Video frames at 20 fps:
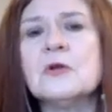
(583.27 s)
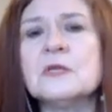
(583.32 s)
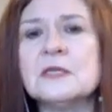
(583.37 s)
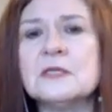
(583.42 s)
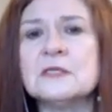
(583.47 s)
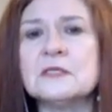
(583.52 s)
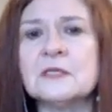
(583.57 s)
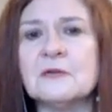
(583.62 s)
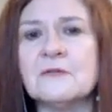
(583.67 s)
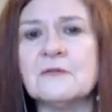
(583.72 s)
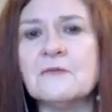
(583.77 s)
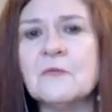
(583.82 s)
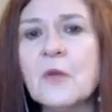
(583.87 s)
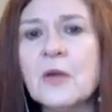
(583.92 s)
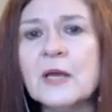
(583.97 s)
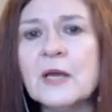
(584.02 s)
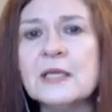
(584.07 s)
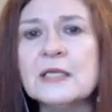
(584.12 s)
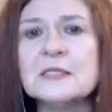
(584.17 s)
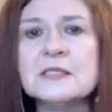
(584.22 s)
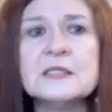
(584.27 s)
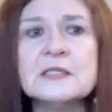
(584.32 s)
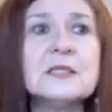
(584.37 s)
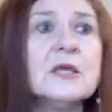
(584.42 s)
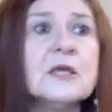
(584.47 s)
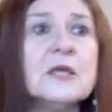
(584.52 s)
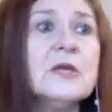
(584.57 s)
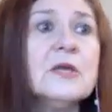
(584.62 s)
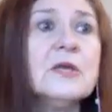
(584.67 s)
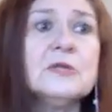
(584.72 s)
Is it avoidance?
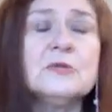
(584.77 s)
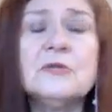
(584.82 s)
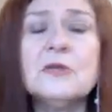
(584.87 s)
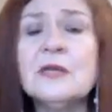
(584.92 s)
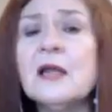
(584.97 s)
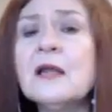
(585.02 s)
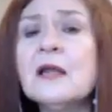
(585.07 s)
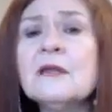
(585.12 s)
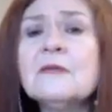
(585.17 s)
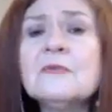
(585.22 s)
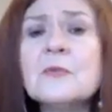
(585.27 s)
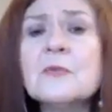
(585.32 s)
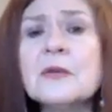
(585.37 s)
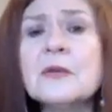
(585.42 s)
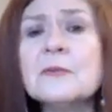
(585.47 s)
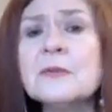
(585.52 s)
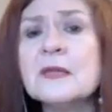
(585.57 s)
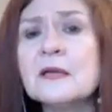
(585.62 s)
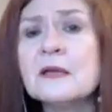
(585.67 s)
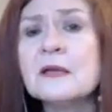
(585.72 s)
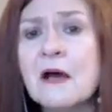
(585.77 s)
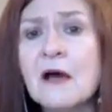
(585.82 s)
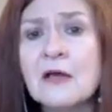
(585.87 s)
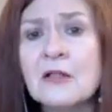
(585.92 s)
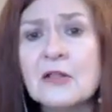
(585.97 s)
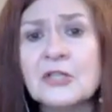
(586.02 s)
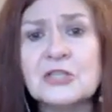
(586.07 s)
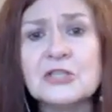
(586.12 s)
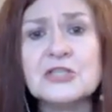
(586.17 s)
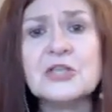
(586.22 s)
Do they not even want to be in
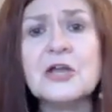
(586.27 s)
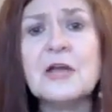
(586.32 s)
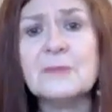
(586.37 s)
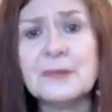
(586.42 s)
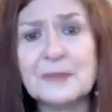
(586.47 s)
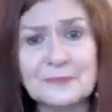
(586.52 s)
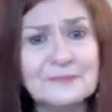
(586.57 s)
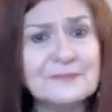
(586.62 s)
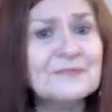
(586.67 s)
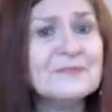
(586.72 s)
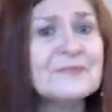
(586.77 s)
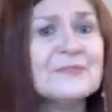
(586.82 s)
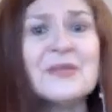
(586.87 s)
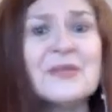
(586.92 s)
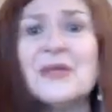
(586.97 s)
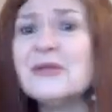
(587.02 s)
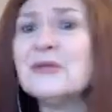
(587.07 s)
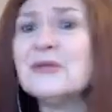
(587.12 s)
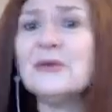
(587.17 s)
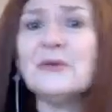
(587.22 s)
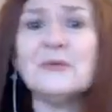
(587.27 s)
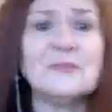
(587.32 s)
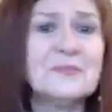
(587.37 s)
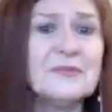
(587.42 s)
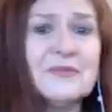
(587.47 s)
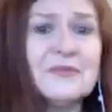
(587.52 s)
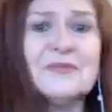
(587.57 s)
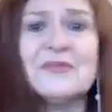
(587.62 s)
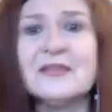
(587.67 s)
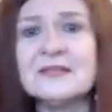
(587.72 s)
college? I mean,
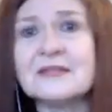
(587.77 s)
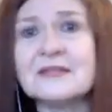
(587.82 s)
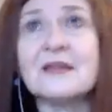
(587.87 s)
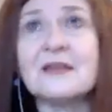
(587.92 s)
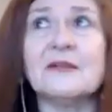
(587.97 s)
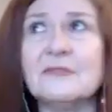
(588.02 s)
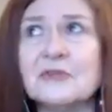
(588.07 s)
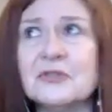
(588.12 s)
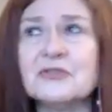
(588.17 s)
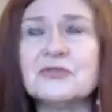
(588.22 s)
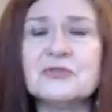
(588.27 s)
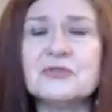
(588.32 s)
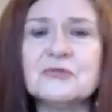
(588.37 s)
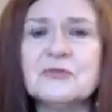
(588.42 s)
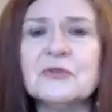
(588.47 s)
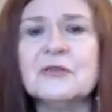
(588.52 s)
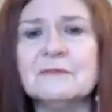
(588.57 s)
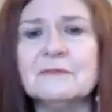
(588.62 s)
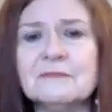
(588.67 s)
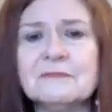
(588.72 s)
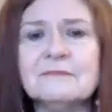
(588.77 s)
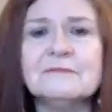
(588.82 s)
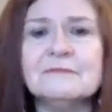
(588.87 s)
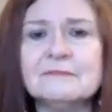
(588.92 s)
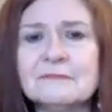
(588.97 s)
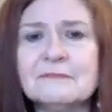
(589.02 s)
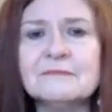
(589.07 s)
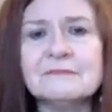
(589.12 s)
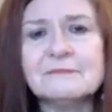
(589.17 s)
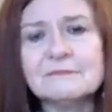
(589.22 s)
that's kind of an extreme,
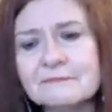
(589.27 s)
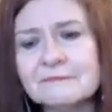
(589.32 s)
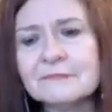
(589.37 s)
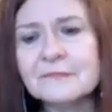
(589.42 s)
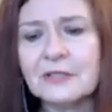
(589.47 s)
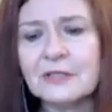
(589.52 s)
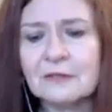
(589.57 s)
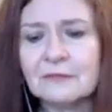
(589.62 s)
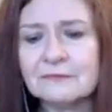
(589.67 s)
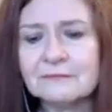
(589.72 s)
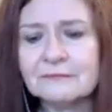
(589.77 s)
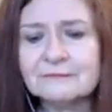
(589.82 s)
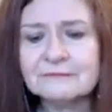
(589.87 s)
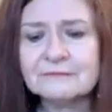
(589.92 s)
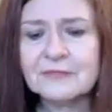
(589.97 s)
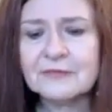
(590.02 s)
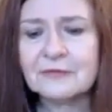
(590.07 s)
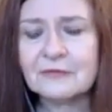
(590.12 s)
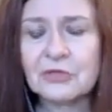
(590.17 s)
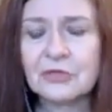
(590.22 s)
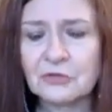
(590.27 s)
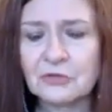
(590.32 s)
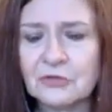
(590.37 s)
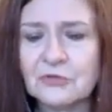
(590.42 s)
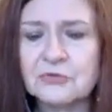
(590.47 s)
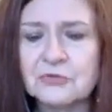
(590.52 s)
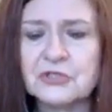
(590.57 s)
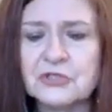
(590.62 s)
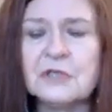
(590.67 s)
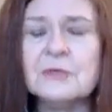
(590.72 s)

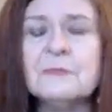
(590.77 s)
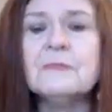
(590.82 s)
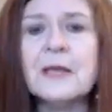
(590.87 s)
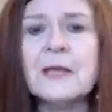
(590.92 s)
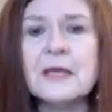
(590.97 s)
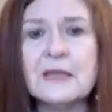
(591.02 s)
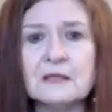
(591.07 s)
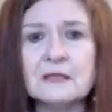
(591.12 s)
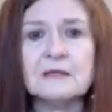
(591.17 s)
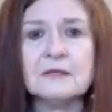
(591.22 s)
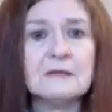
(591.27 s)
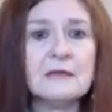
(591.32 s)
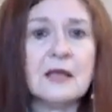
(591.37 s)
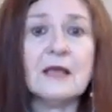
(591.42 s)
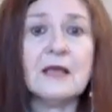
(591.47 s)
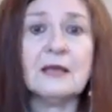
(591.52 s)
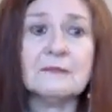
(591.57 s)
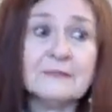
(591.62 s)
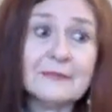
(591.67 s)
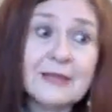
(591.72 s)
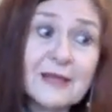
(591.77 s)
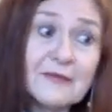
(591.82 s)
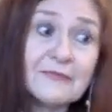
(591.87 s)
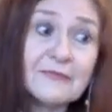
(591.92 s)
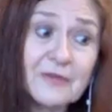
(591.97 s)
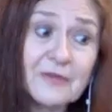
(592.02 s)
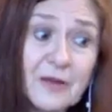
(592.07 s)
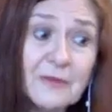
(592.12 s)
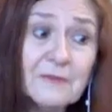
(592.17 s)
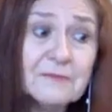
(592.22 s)
conclusion, but I have
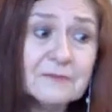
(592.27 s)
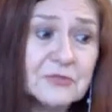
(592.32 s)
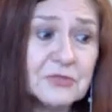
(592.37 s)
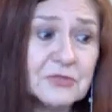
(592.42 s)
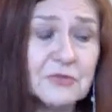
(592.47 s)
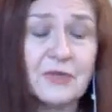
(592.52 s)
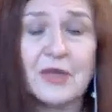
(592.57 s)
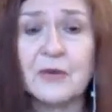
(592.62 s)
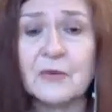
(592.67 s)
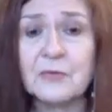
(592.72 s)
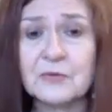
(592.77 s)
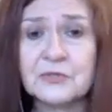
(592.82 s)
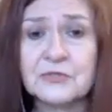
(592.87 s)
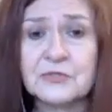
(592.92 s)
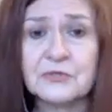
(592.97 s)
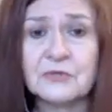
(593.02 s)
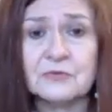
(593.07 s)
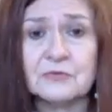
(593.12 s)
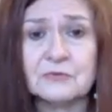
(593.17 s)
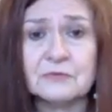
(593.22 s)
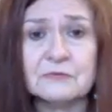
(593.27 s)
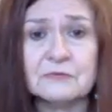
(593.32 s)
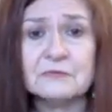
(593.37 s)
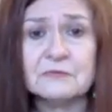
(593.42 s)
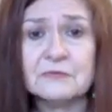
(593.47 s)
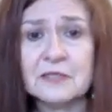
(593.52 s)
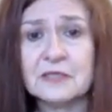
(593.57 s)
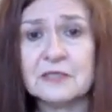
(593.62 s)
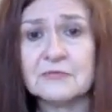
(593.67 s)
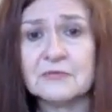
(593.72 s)
come to that with certain
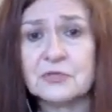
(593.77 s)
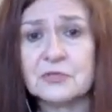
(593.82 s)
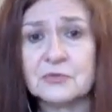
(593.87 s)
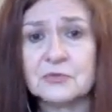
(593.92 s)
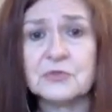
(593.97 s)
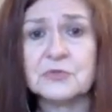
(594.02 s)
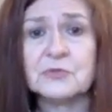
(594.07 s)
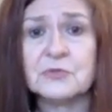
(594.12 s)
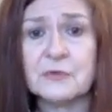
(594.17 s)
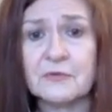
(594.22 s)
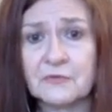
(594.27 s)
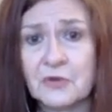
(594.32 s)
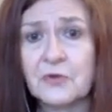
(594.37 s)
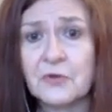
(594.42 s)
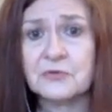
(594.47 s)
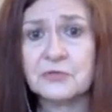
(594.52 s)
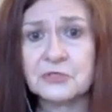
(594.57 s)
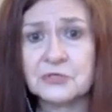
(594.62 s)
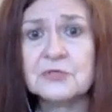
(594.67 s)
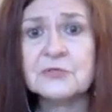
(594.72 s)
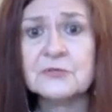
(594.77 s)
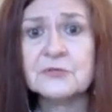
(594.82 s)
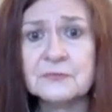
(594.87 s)
individuals who I've coached.